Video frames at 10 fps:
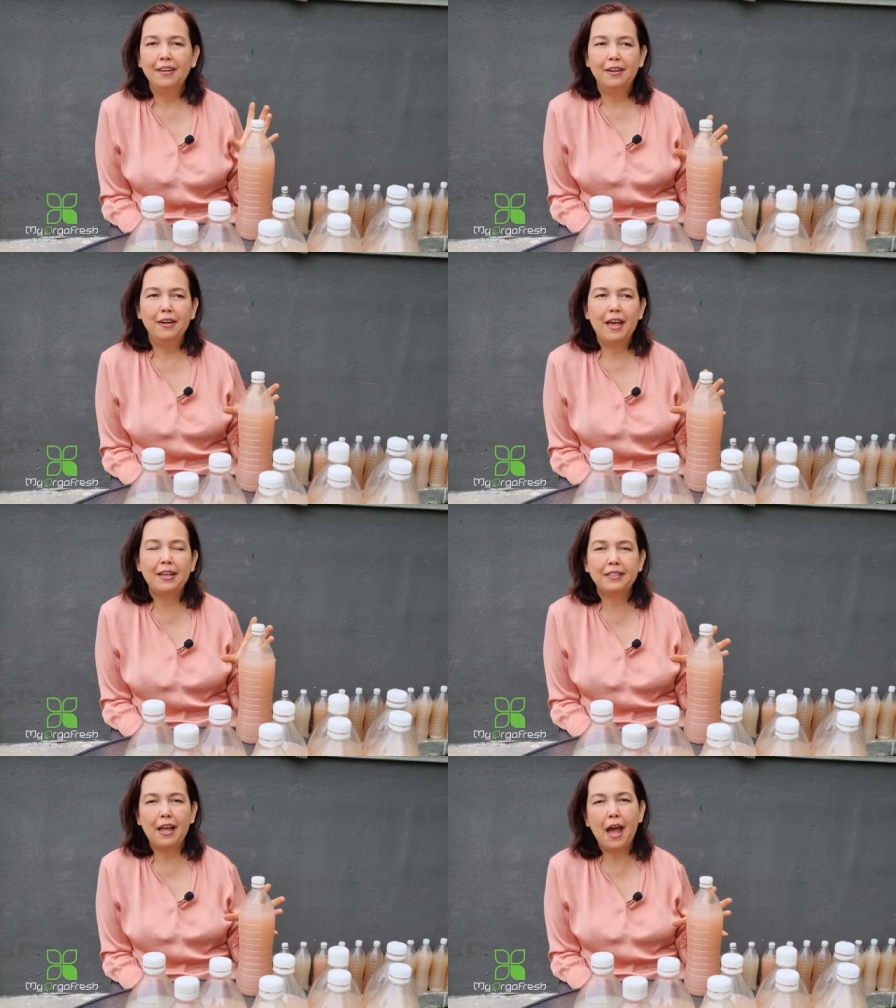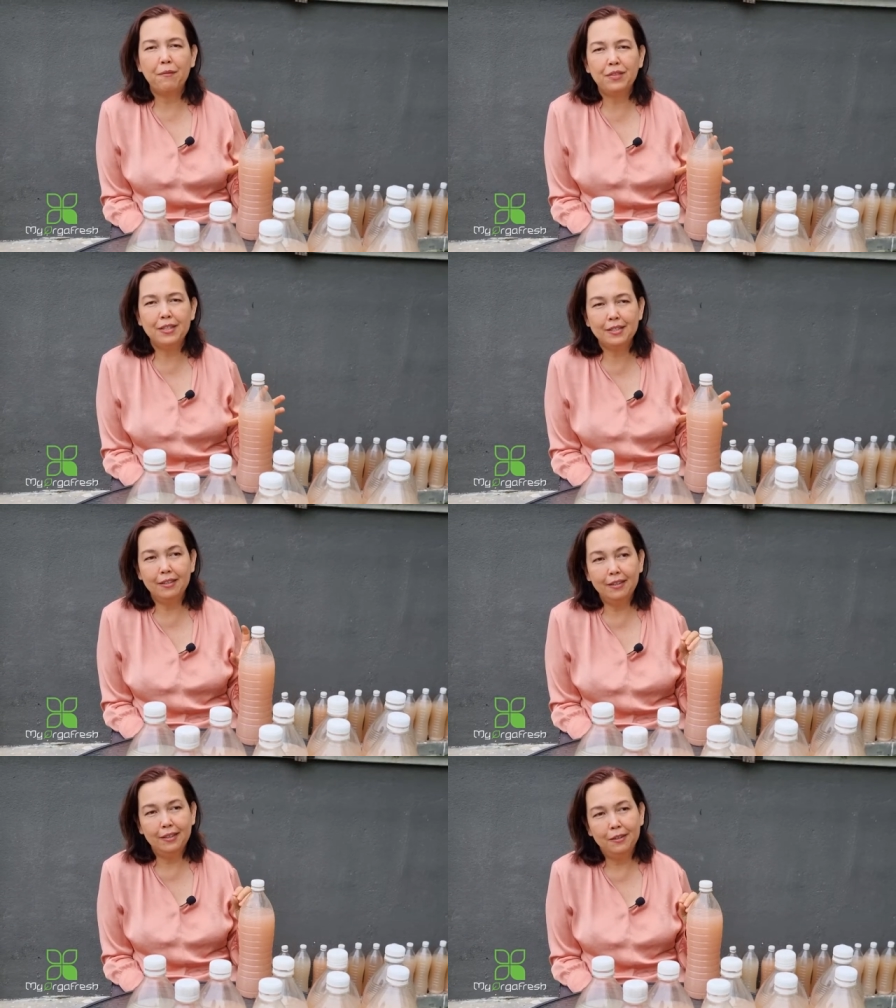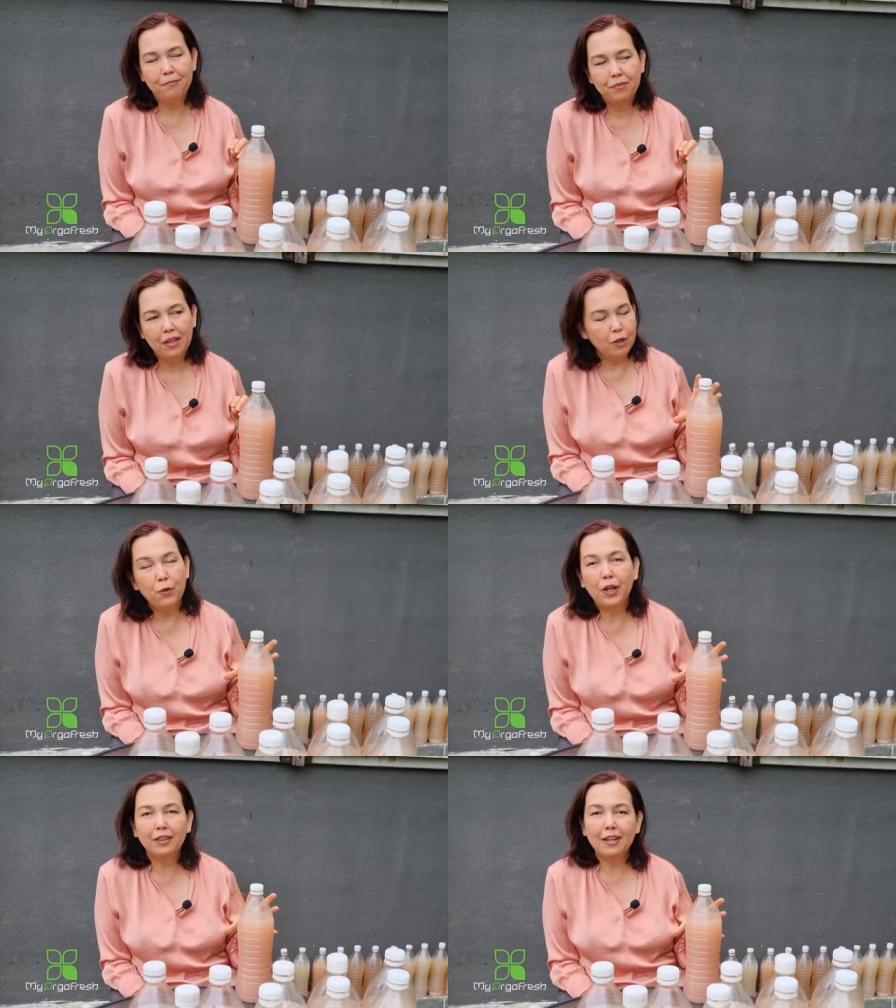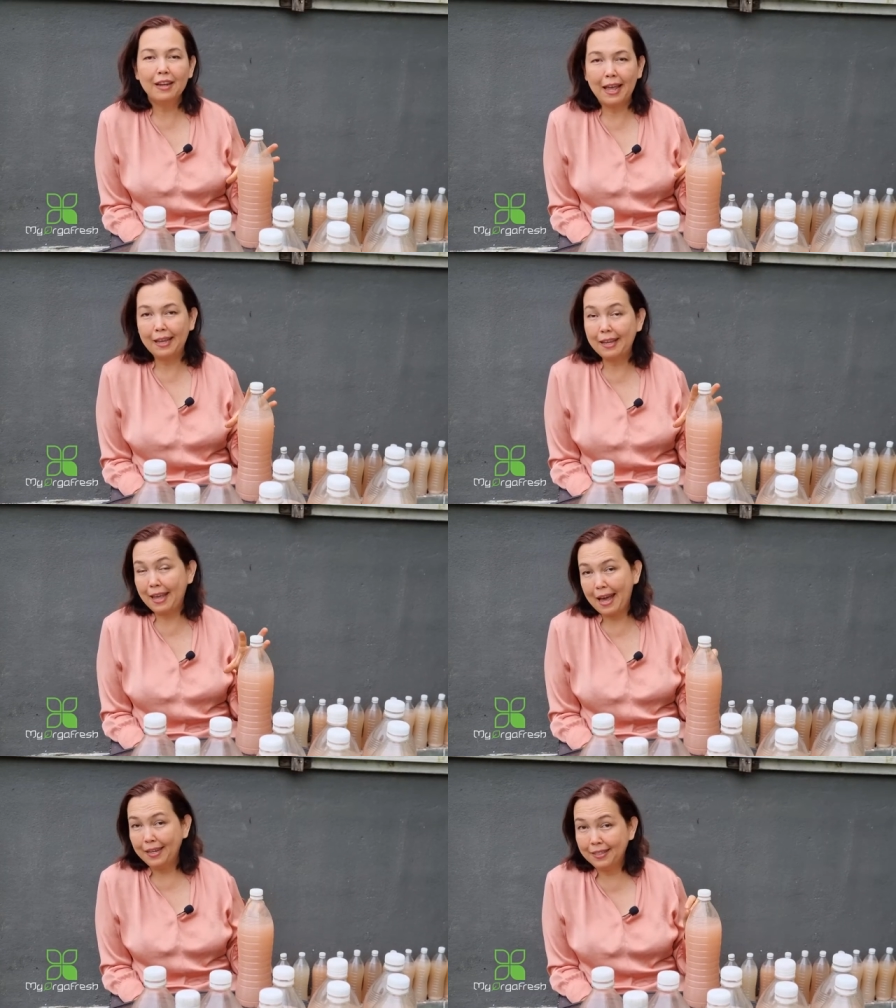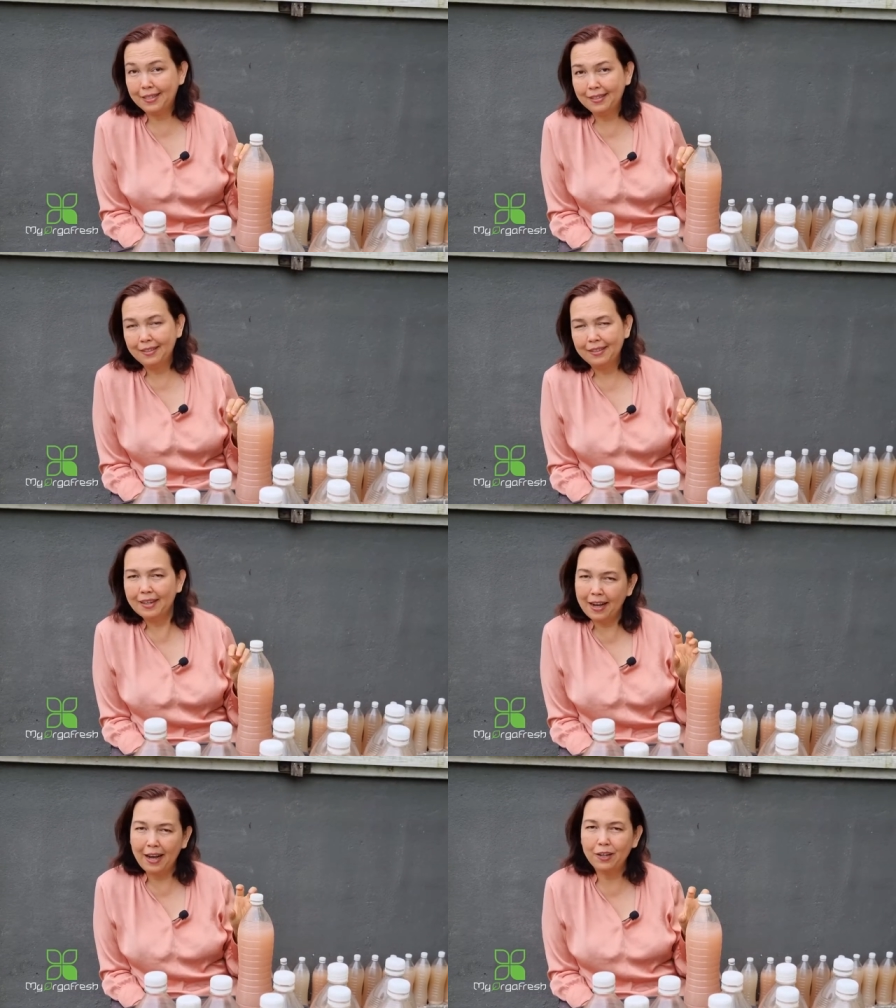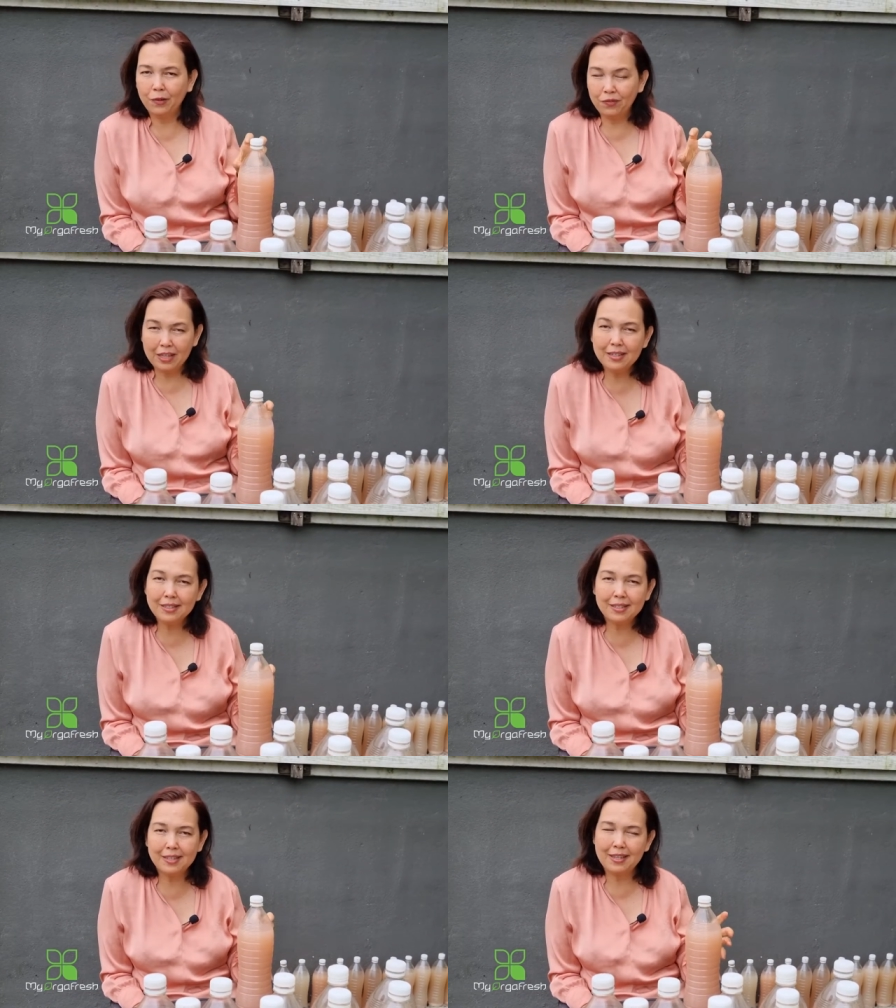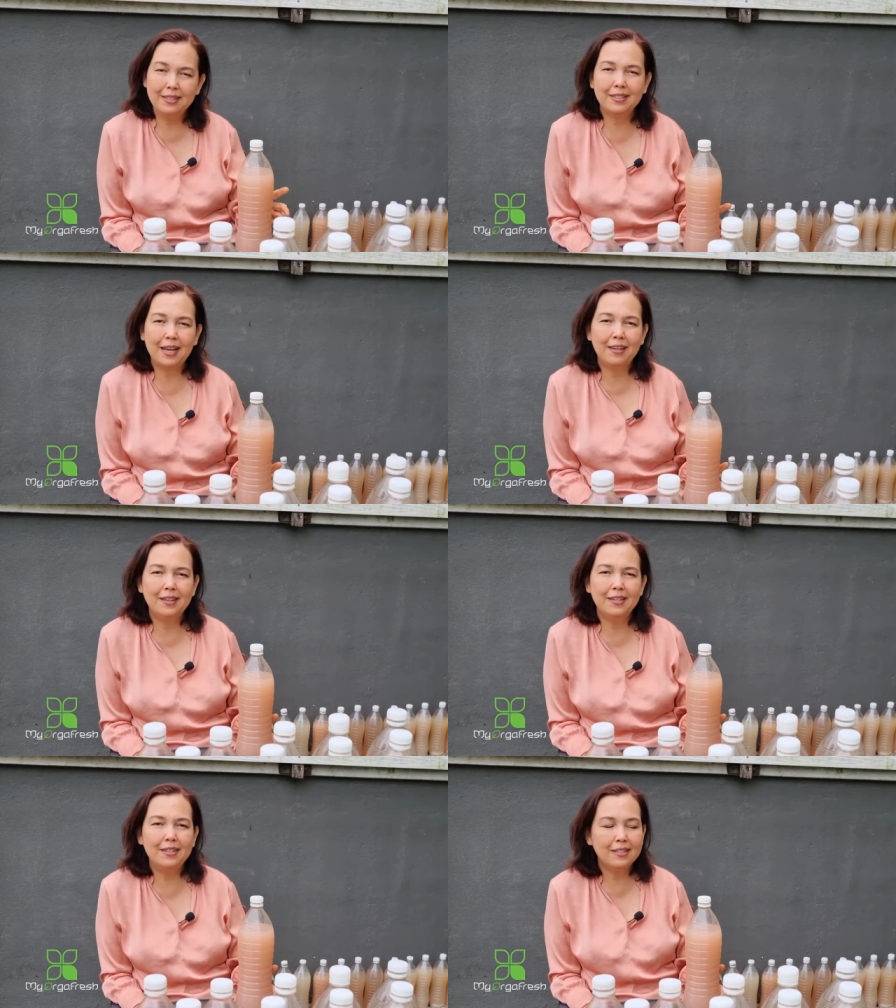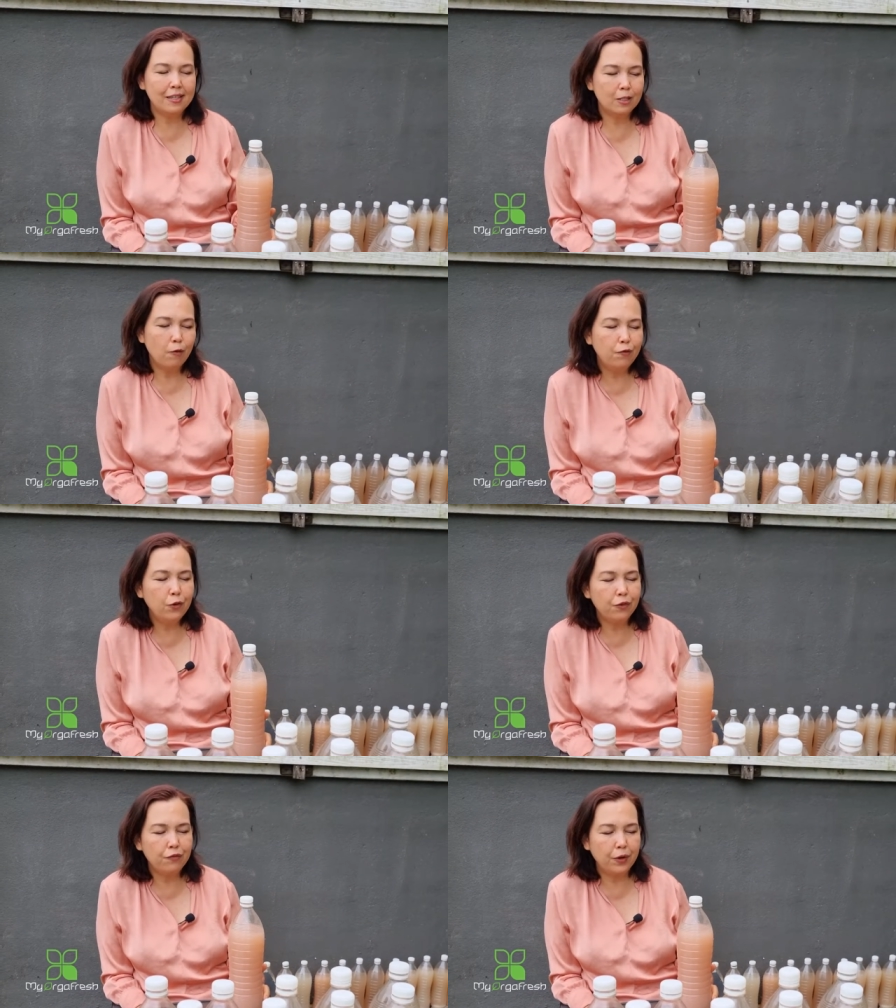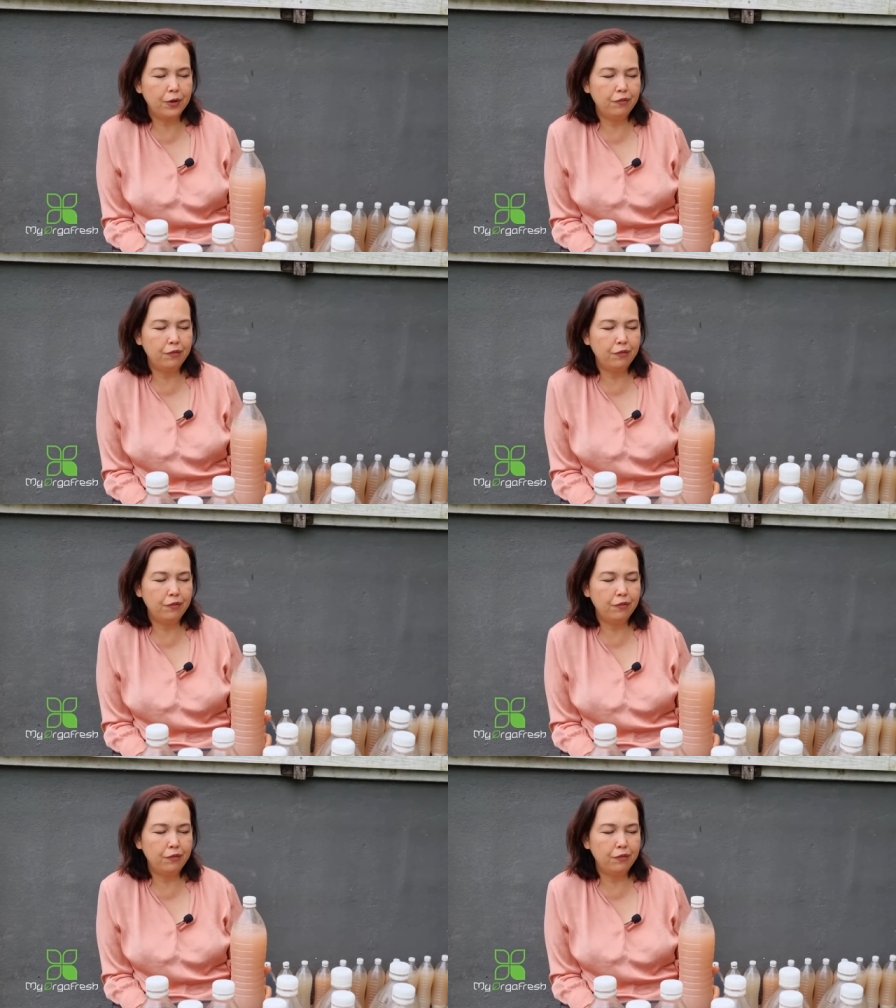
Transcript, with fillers: uh, eggs they have this the the rotten egg gas kind of things inside here. This is a food for the